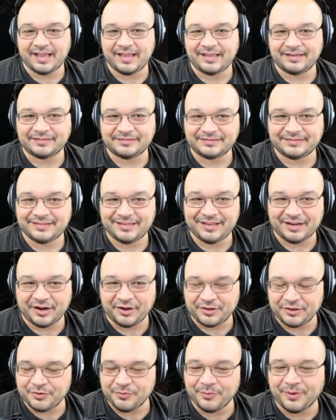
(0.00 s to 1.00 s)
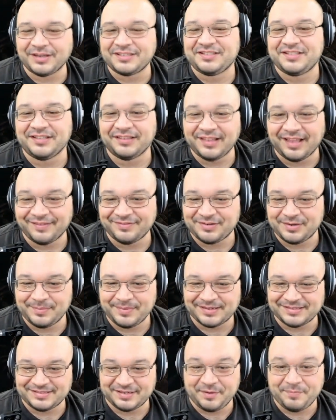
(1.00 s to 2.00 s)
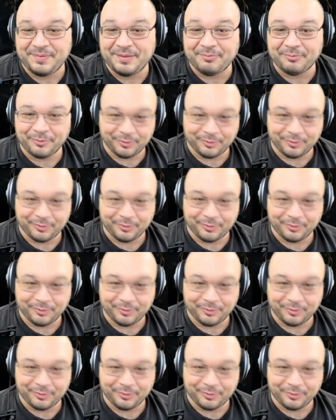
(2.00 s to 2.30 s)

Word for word: And, you know, you watched the live stream yesterday and people